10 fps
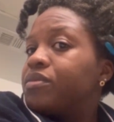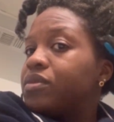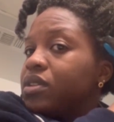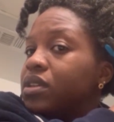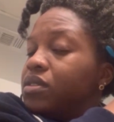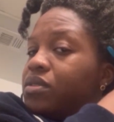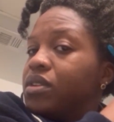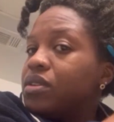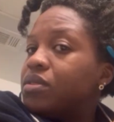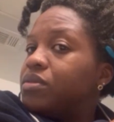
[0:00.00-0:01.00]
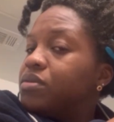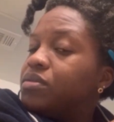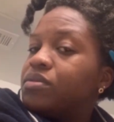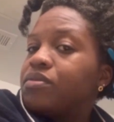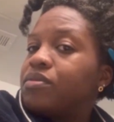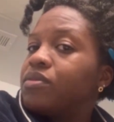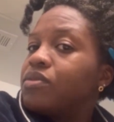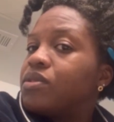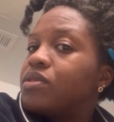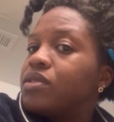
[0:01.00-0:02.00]
I don't know.
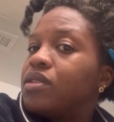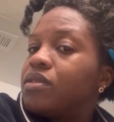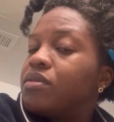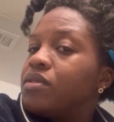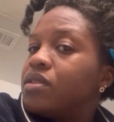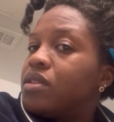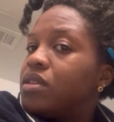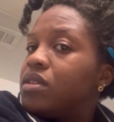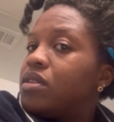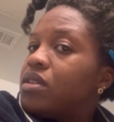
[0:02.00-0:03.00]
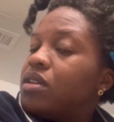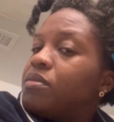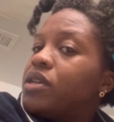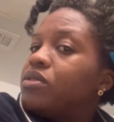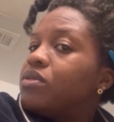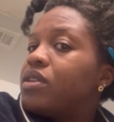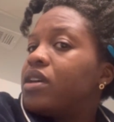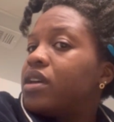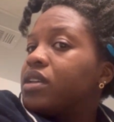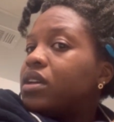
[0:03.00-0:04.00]
We'll see. I might do that.
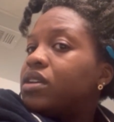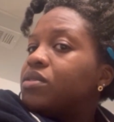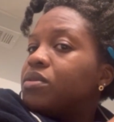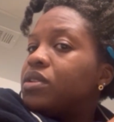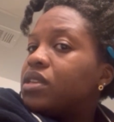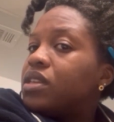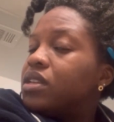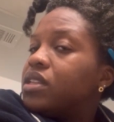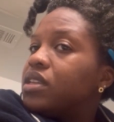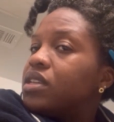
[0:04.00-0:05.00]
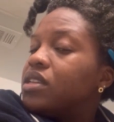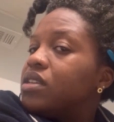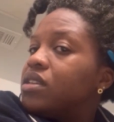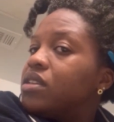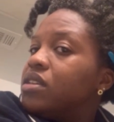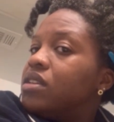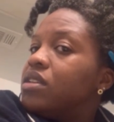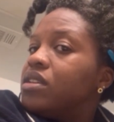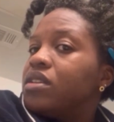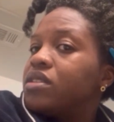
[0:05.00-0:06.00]
I kind of want to get like
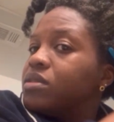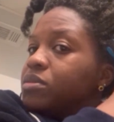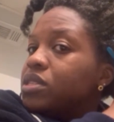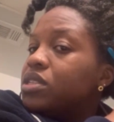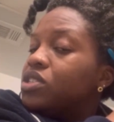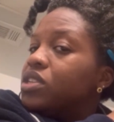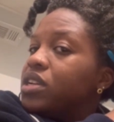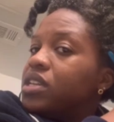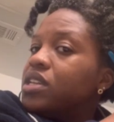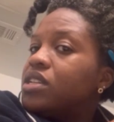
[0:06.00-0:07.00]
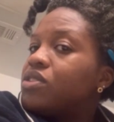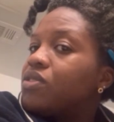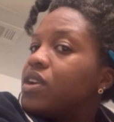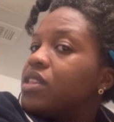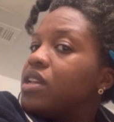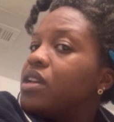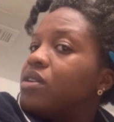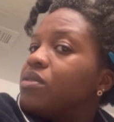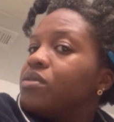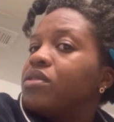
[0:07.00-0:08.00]
some TGIN and try that
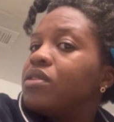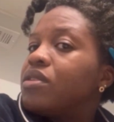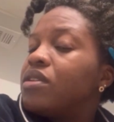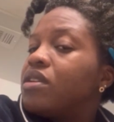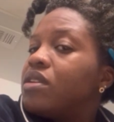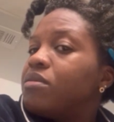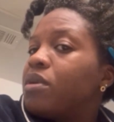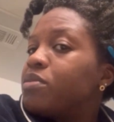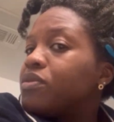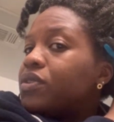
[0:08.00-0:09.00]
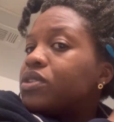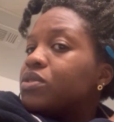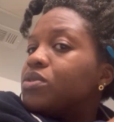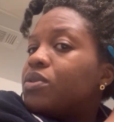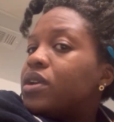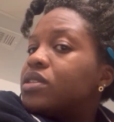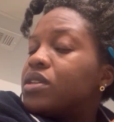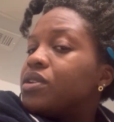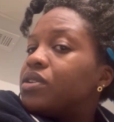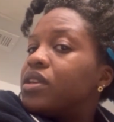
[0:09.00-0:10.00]
out. My professor, who has
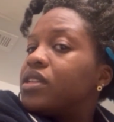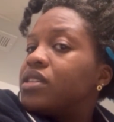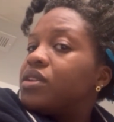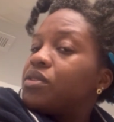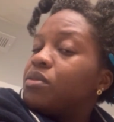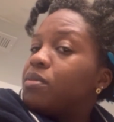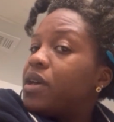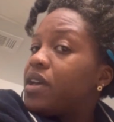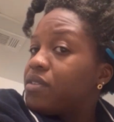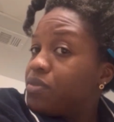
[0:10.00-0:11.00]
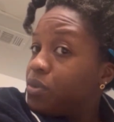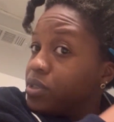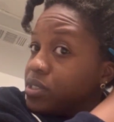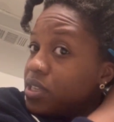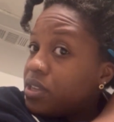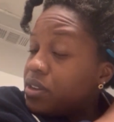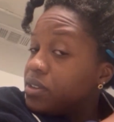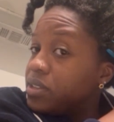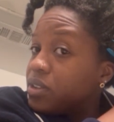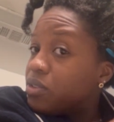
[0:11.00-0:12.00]
hair like down her back, 4C hair
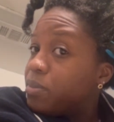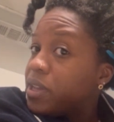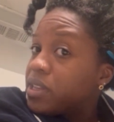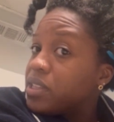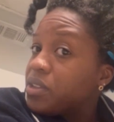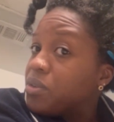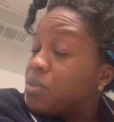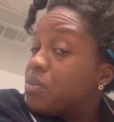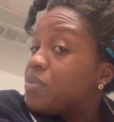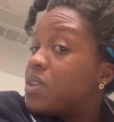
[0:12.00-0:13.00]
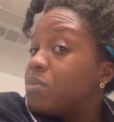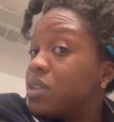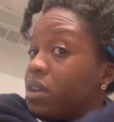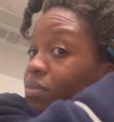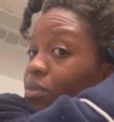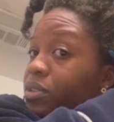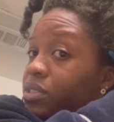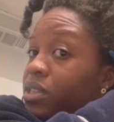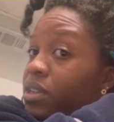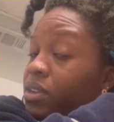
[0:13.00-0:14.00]
down her back, and like her whole family got
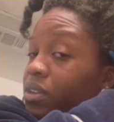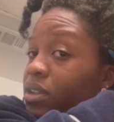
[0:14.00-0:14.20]
4C hair,